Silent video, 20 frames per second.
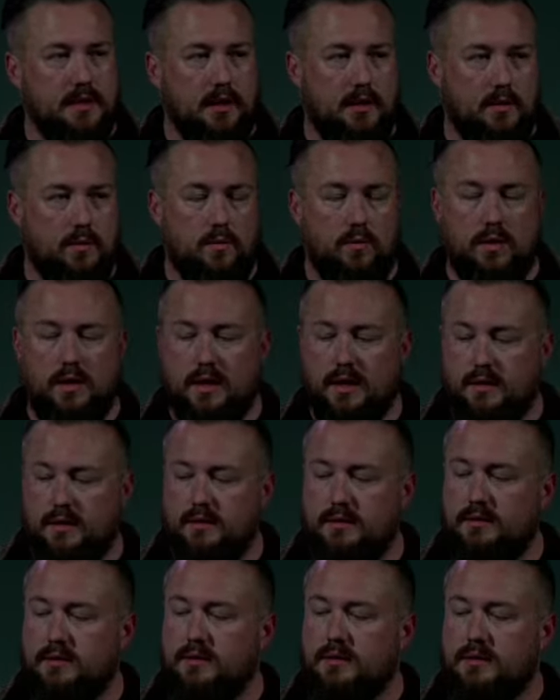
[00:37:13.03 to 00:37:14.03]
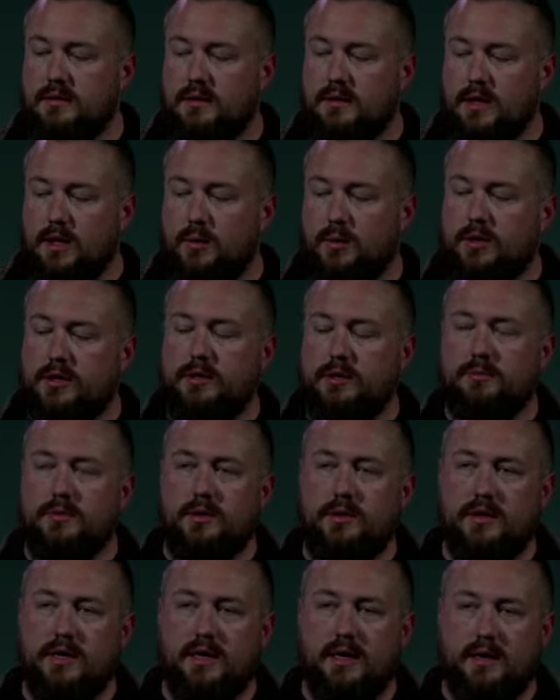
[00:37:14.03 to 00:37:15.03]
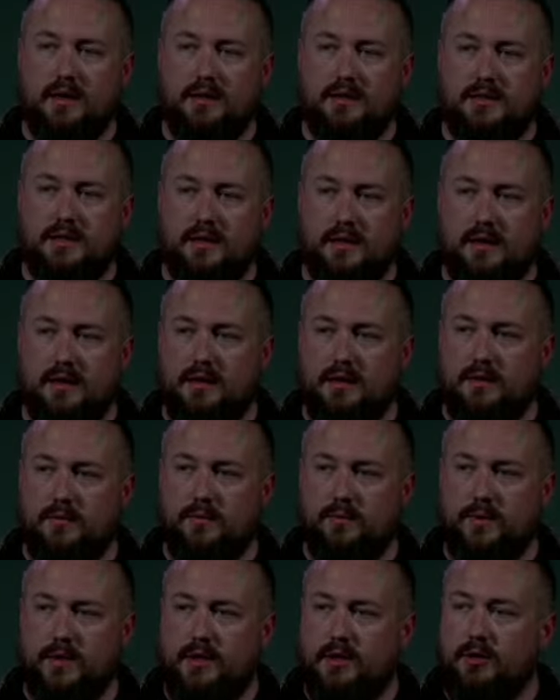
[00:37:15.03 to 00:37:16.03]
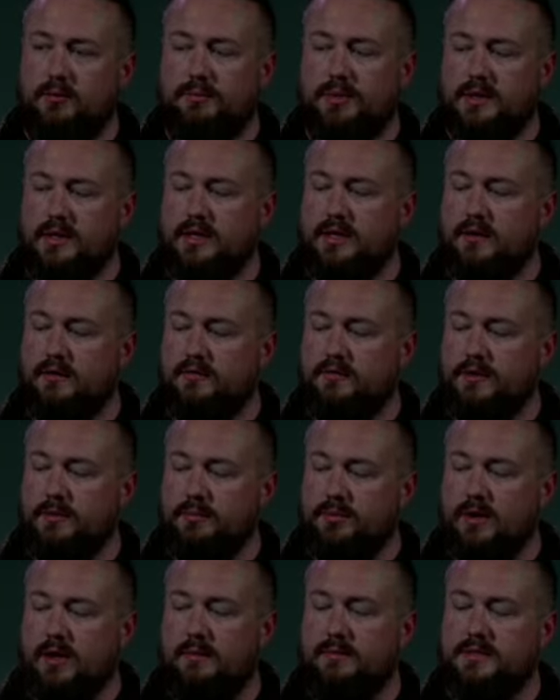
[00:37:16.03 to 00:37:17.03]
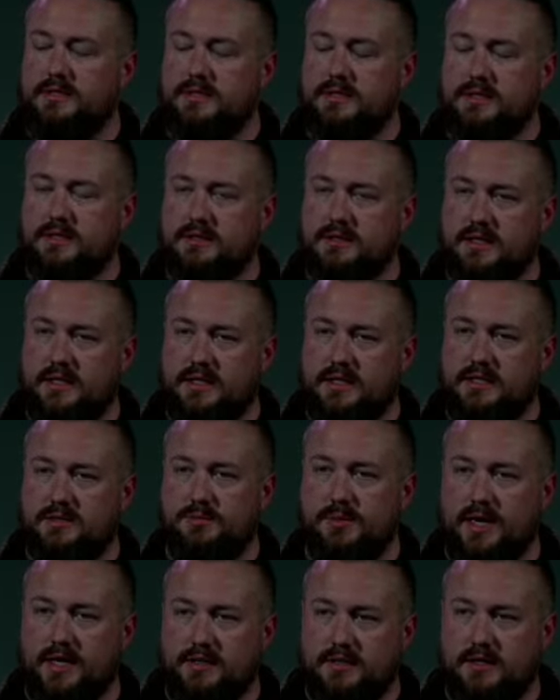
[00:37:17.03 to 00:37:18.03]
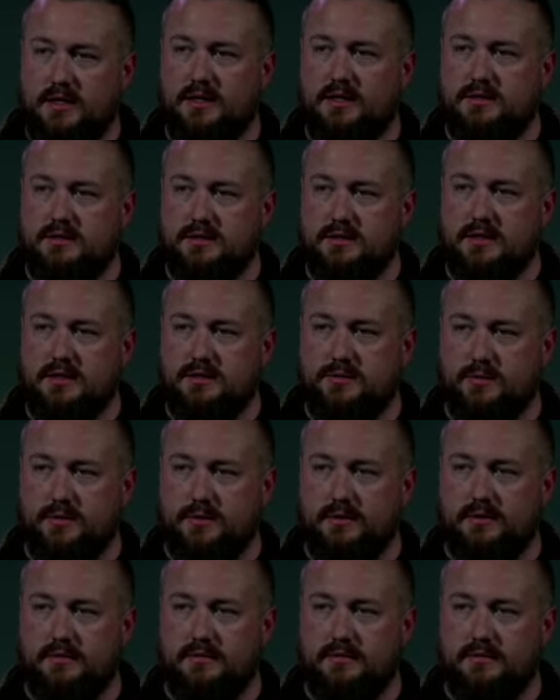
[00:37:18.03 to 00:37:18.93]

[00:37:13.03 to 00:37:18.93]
One, we're communicating to God that we don't believe the promises that He's made to us in His Word.